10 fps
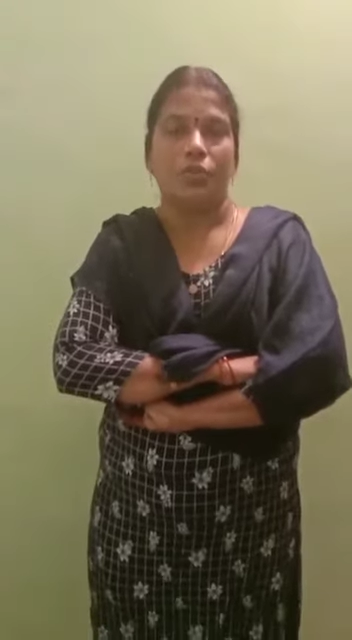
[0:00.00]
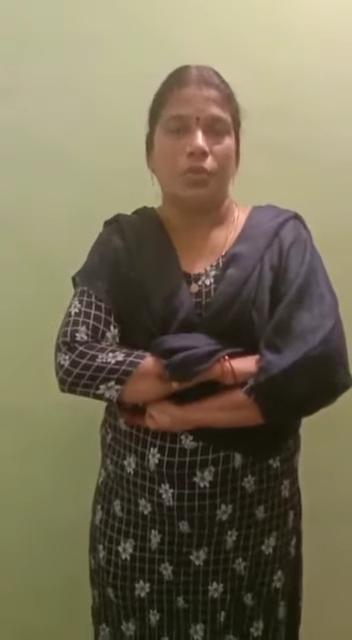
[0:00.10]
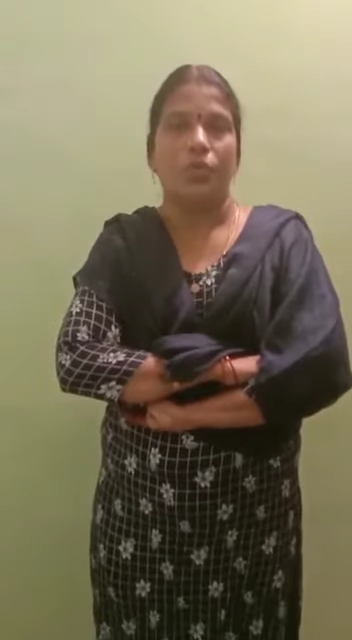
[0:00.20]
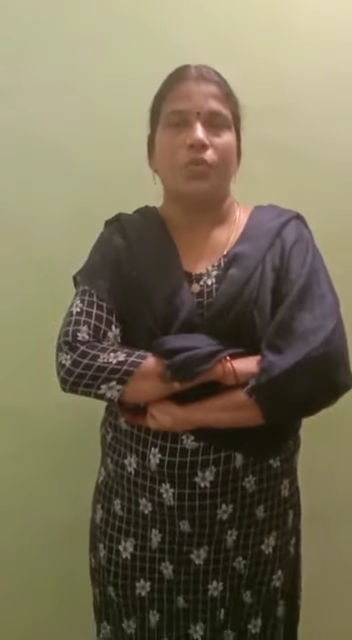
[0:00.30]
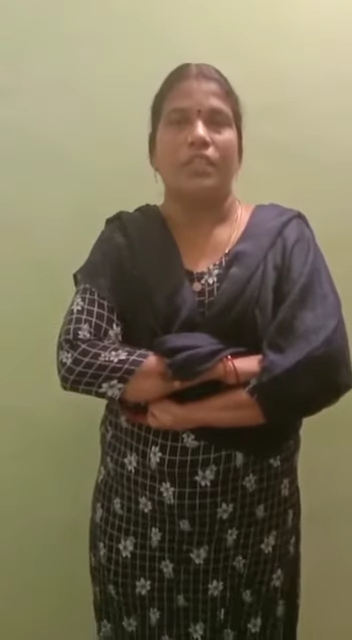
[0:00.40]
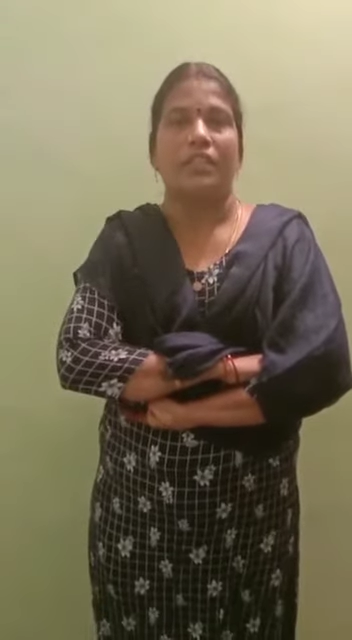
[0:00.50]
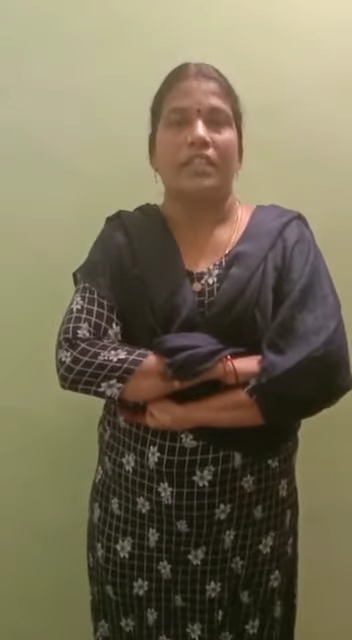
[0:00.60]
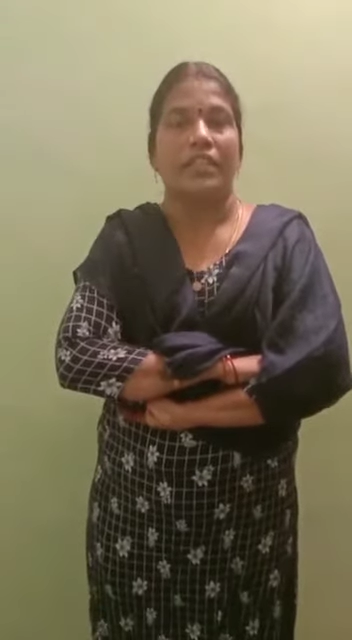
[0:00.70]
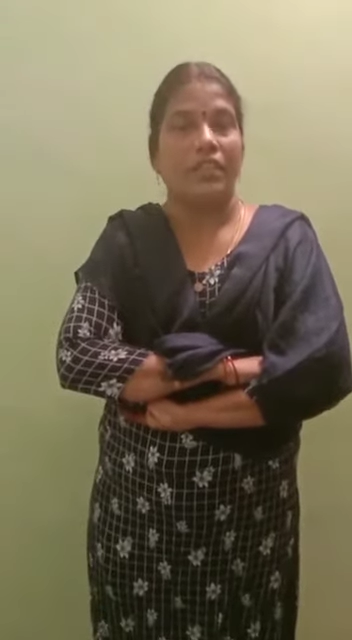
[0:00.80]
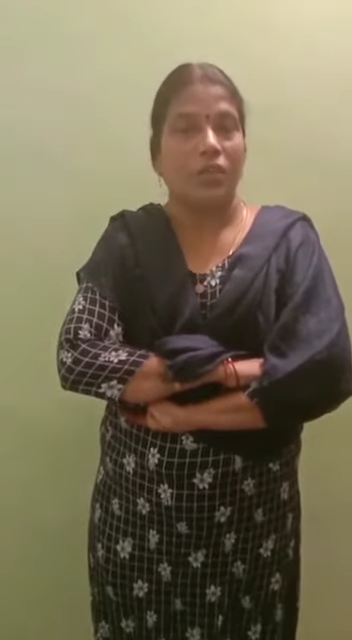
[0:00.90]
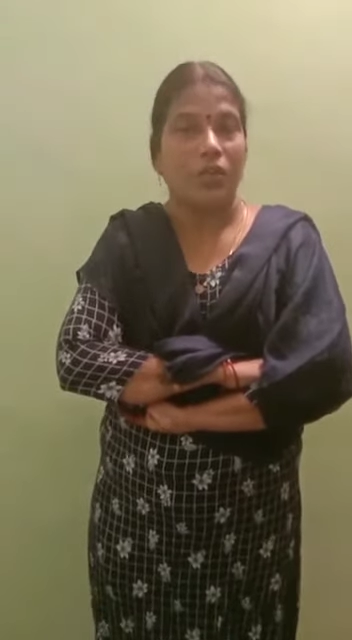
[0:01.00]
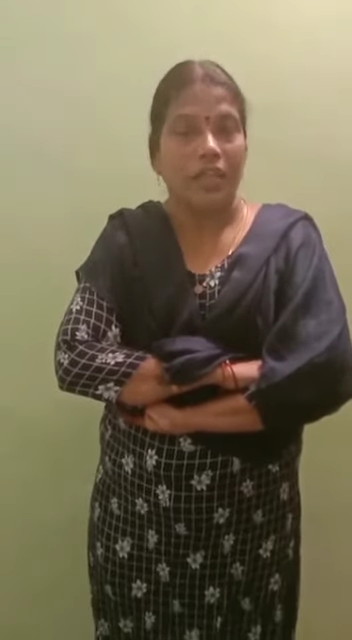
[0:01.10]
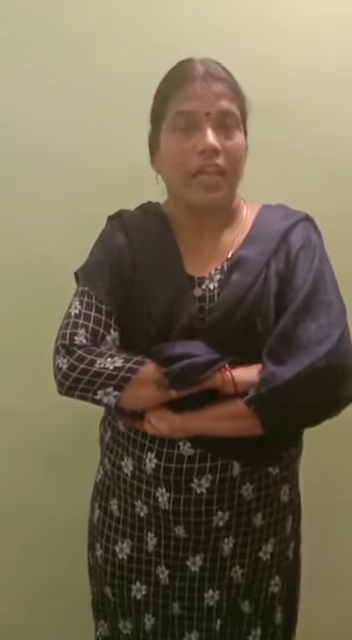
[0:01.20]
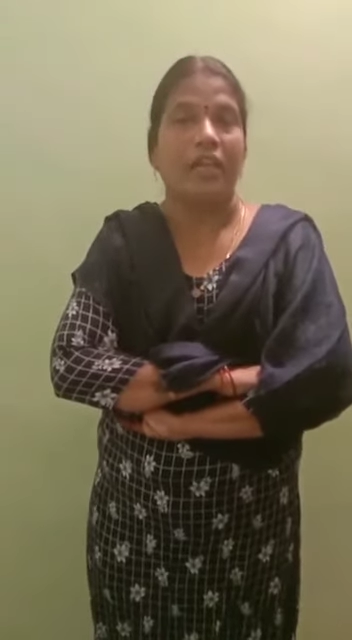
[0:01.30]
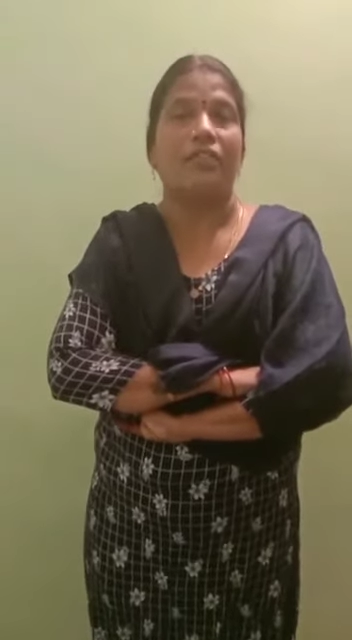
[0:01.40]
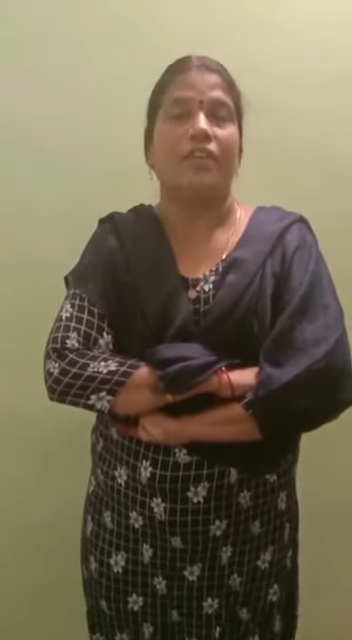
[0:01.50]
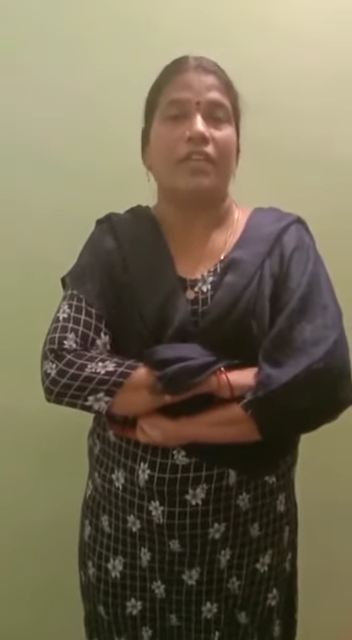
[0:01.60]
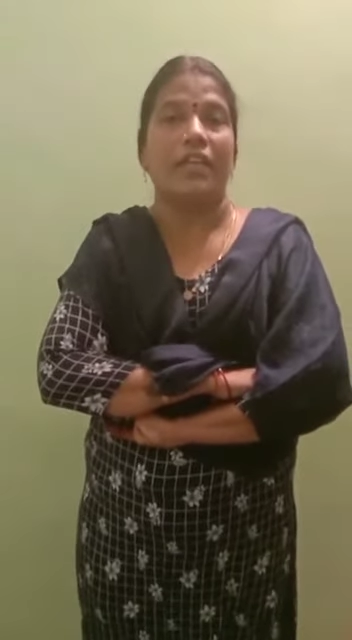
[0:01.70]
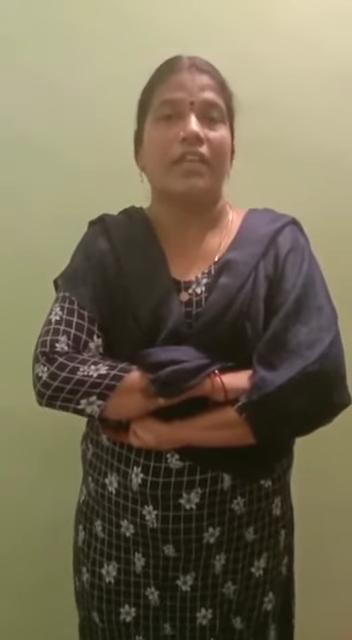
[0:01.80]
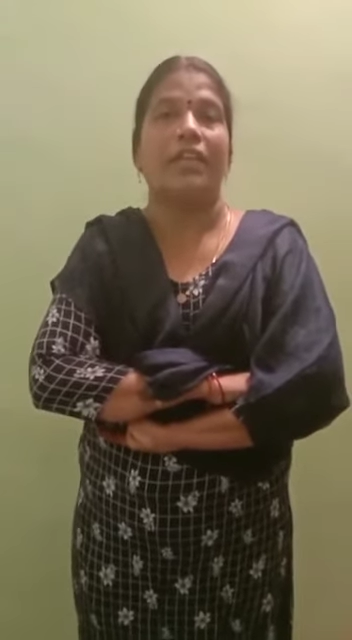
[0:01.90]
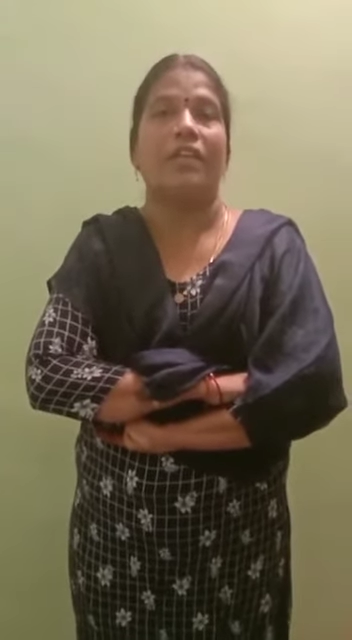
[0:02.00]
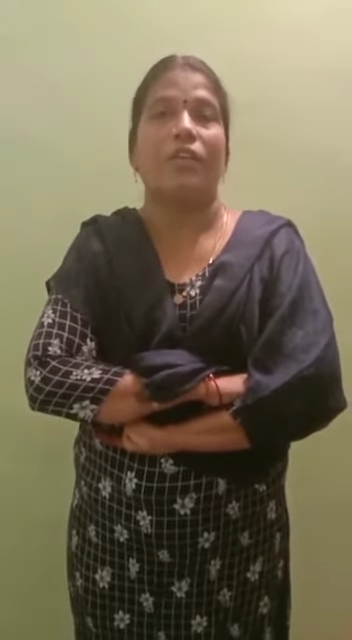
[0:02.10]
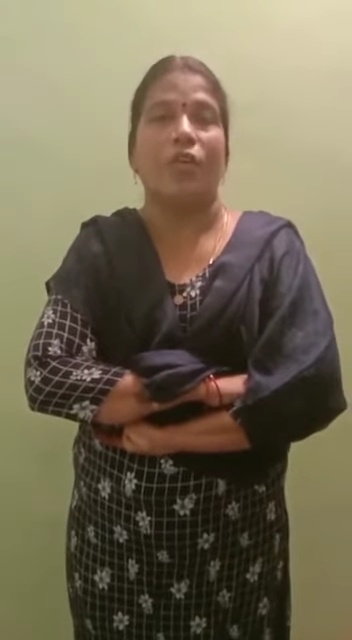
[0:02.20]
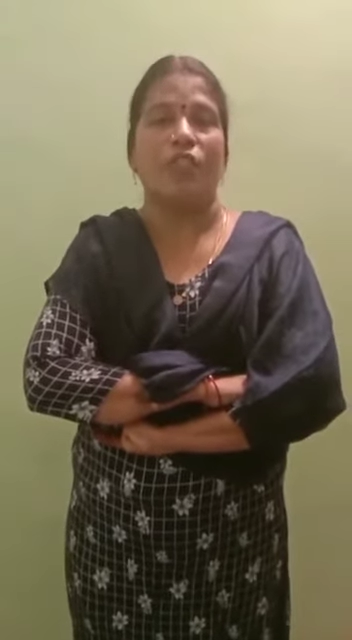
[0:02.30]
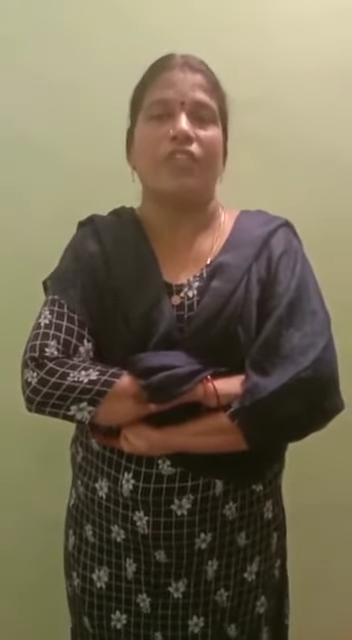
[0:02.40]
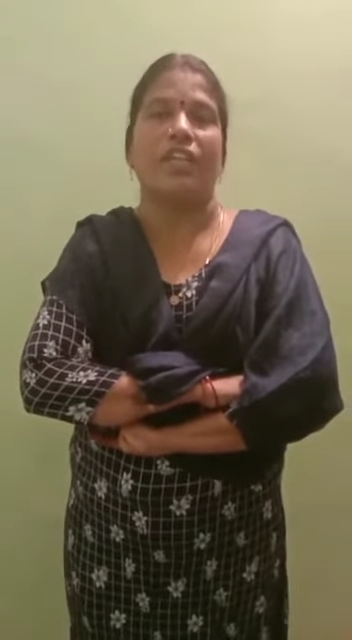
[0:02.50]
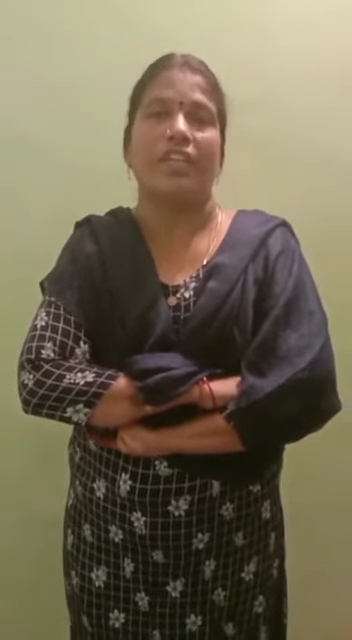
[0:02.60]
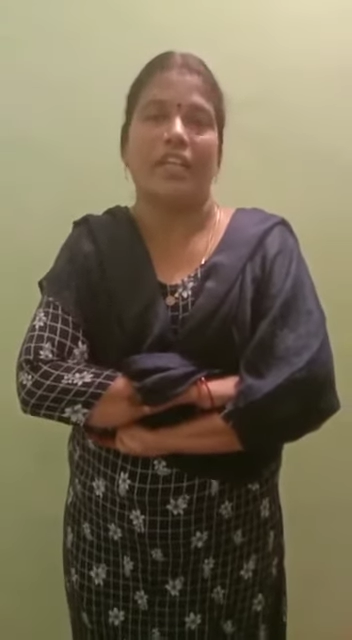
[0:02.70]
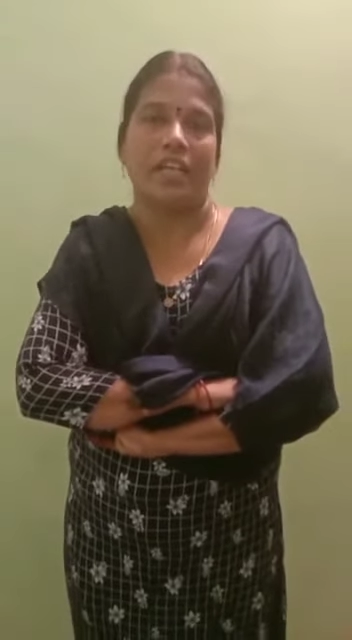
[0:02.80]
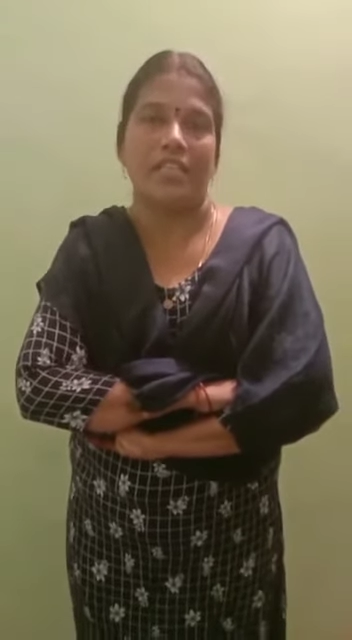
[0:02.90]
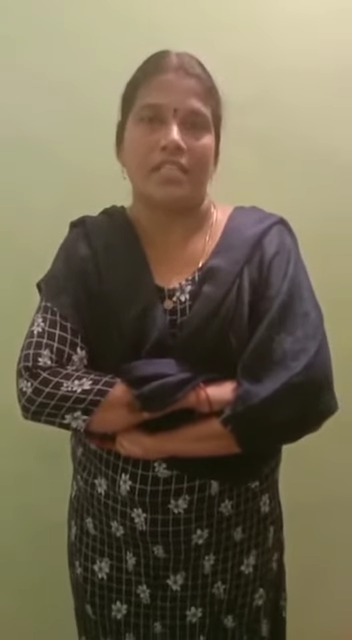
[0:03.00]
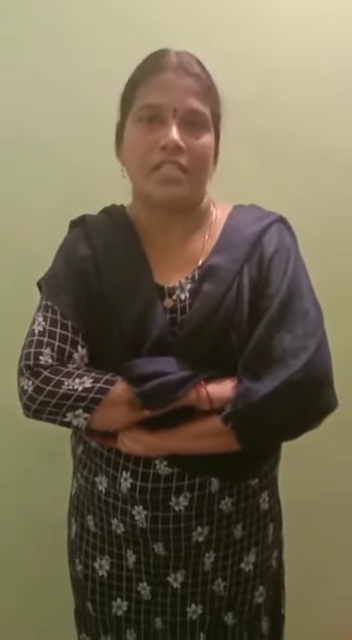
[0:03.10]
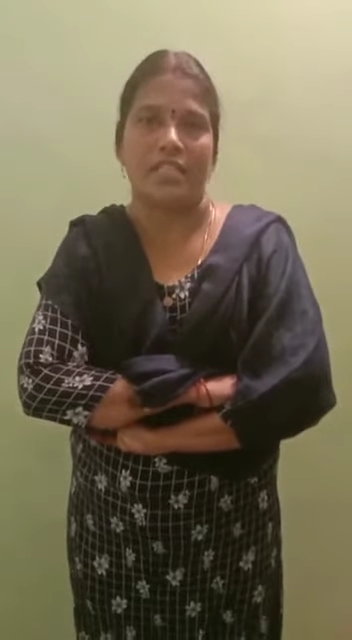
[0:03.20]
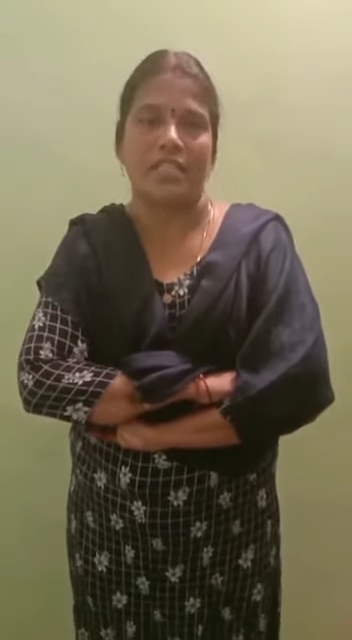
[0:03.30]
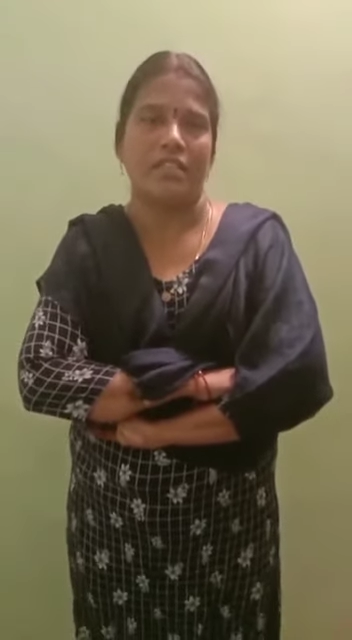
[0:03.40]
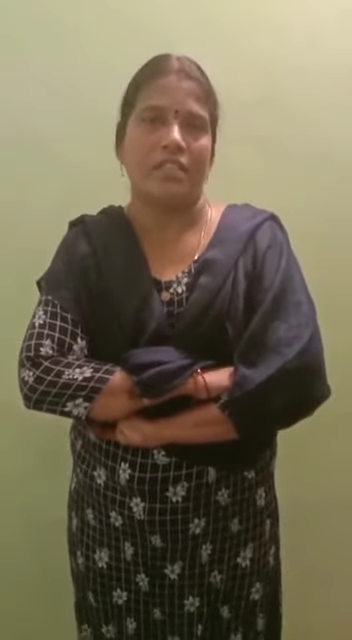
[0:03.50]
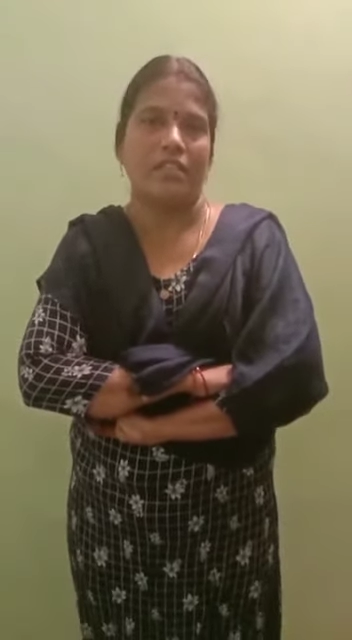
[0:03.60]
though they did not have regular offline classes.